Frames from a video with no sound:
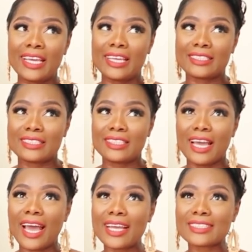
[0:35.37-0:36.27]
It
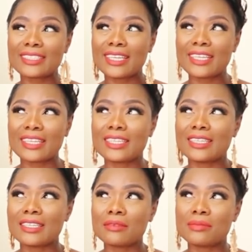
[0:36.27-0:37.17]
has like
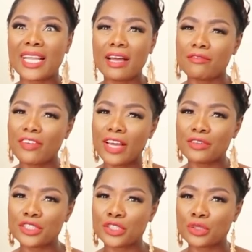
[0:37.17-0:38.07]
not found
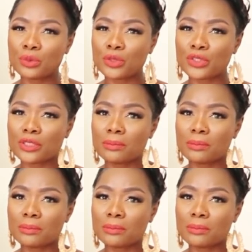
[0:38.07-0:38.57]
in stores,